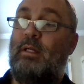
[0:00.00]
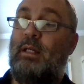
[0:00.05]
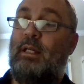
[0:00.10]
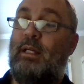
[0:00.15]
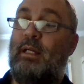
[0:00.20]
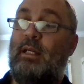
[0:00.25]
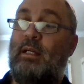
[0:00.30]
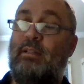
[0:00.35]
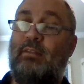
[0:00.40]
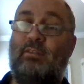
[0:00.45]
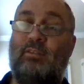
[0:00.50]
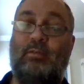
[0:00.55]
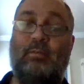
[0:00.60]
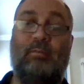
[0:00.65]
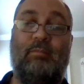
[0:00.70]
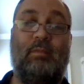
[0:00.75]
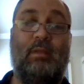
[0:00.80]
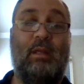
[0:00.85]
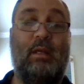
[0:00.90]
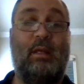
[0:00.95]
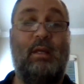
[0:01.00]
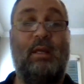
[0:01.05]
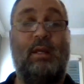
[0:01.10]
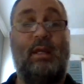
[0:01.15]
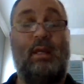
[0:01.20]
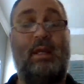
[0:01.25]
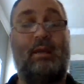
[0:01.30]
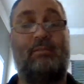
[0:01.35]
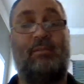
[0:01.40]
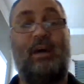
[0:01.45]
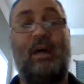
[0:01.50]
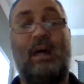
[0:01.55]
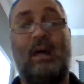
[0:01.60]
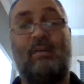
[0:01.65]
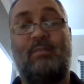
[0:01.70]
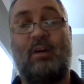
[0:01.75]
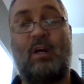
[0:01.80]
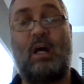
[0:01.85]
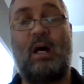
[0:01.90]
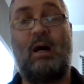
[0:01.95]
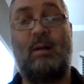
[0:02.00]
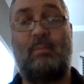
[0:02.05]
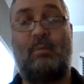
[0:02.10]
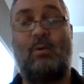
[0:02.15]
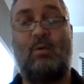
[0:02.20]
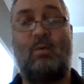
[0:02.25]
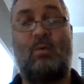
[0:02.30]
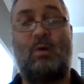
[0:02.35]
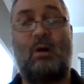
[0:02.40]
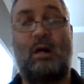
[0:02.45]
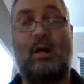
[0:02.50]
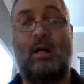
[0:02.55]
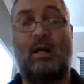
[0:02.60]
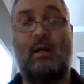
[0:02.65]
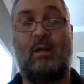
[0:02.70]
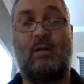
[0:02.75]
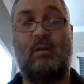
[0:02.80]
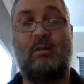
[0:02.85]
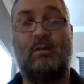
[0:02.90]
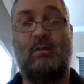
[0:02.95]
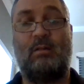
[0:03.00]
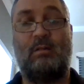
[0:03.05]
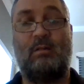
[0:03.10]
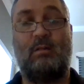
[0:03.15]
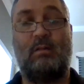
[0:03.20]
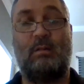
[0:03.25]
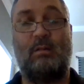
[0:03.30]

is, if I have a copper wire